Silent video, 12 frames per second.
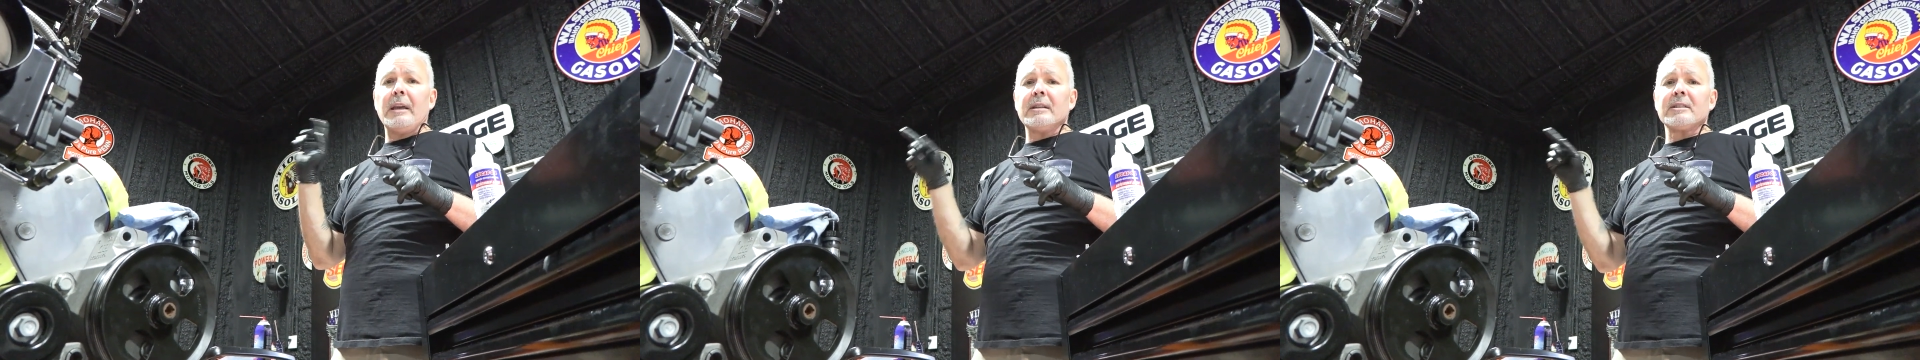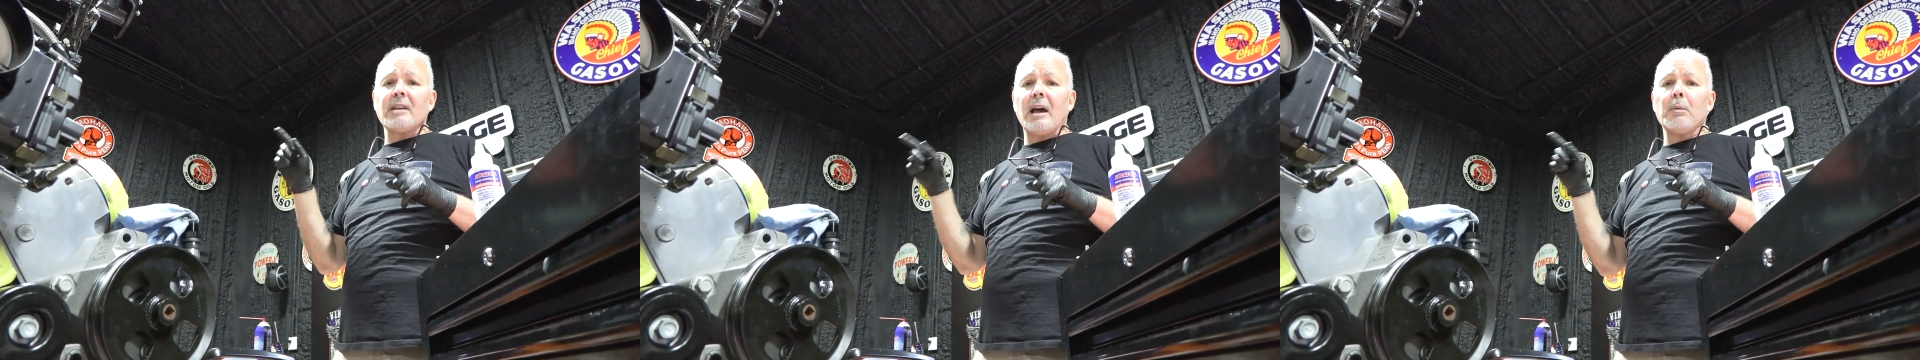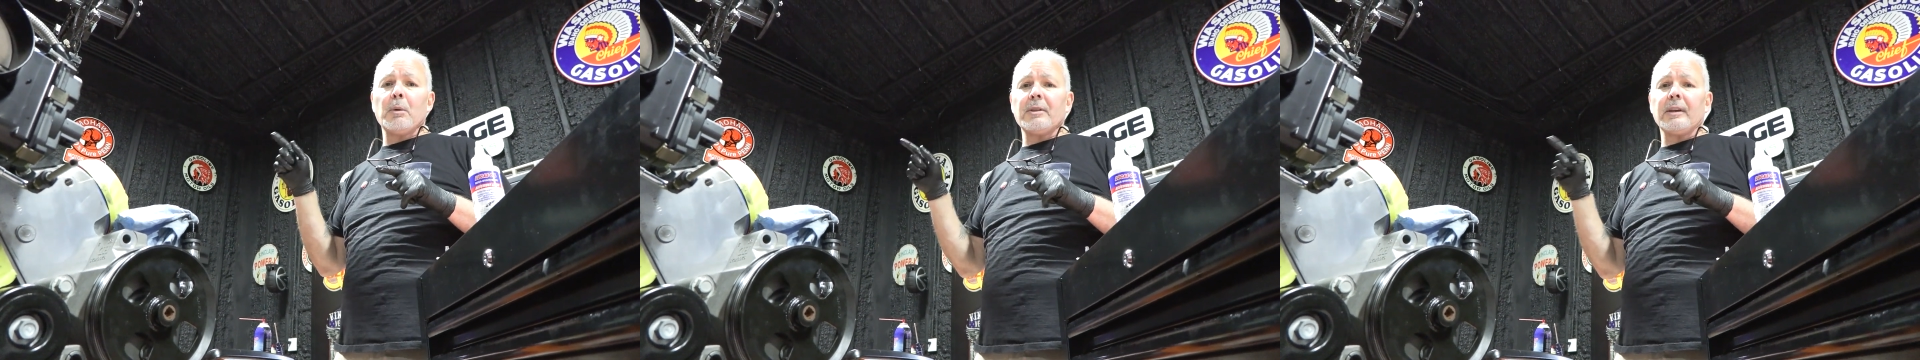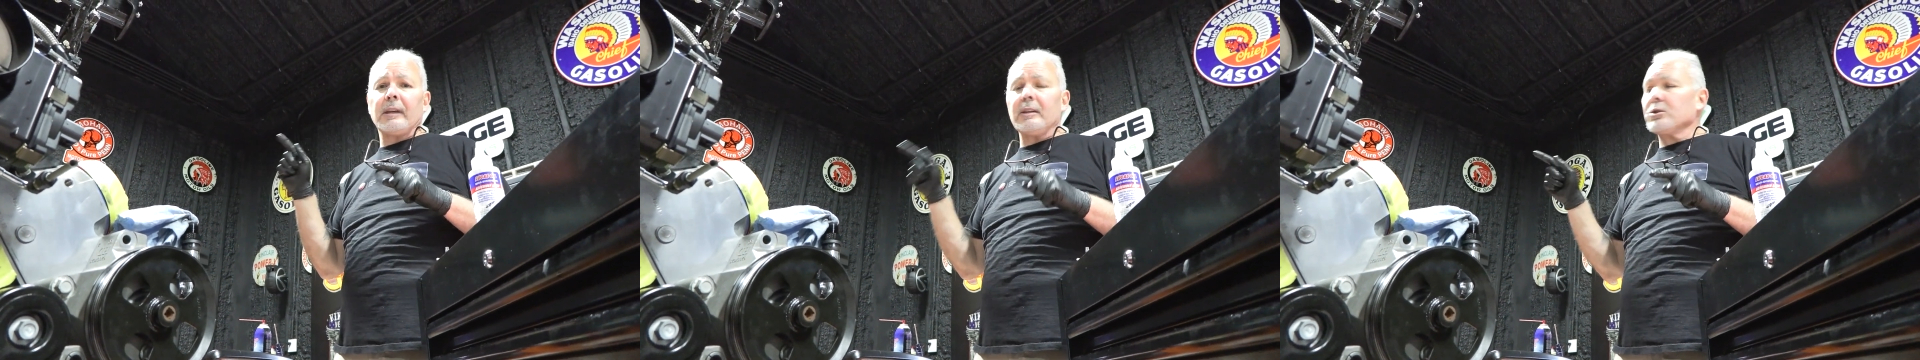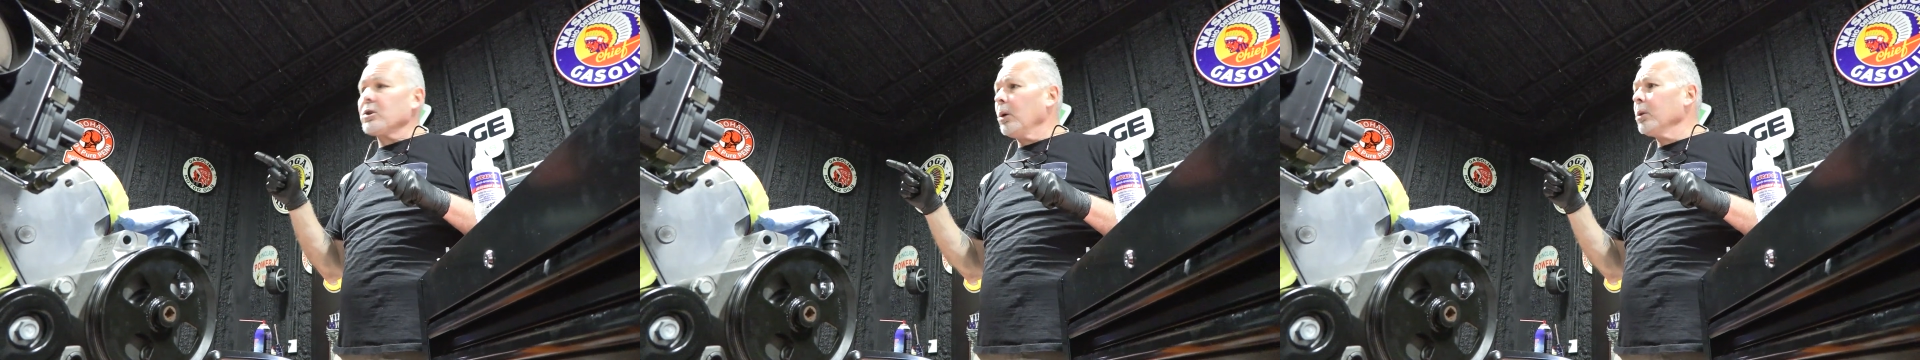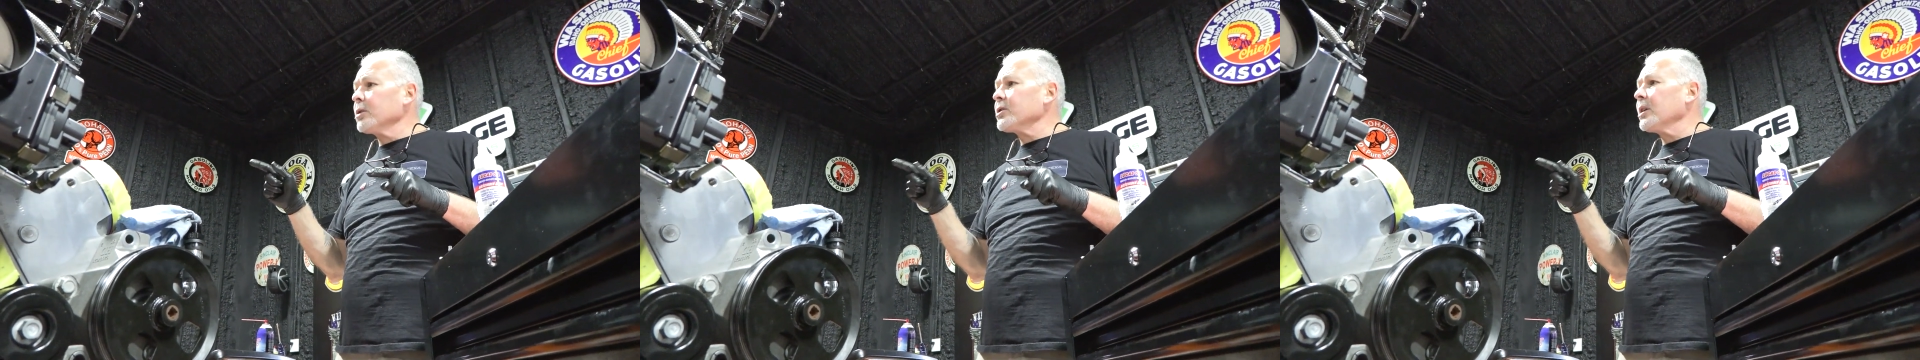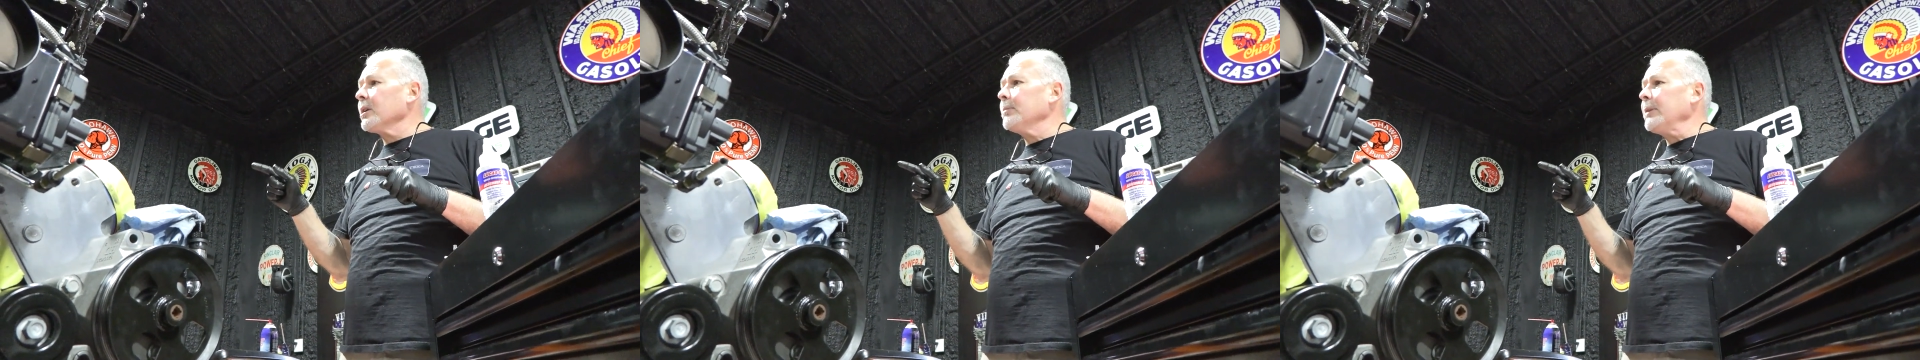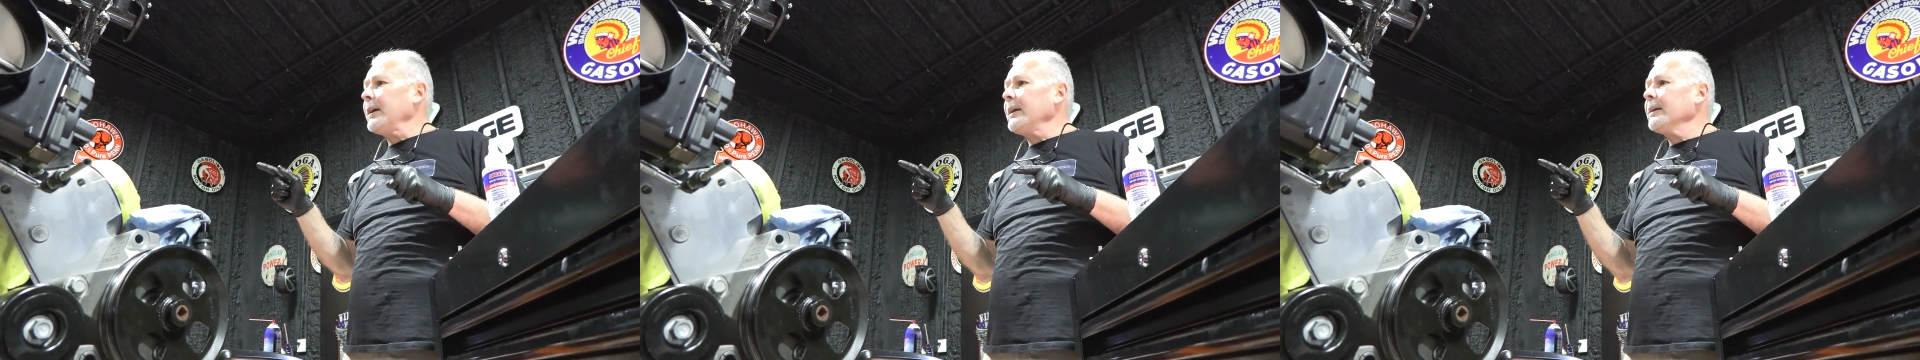inside where the controller is going to
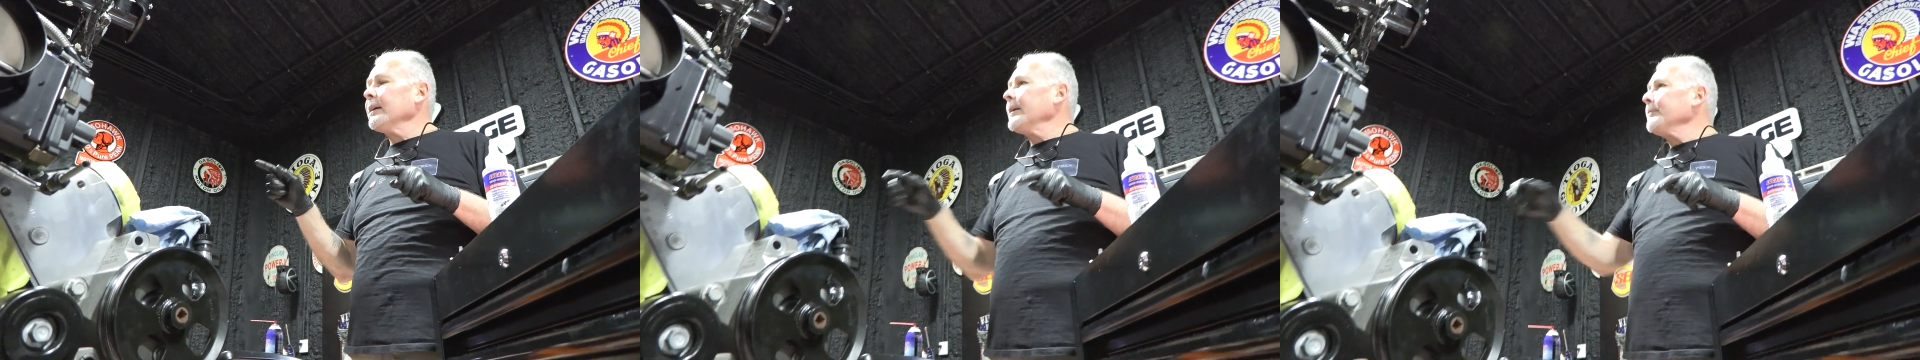be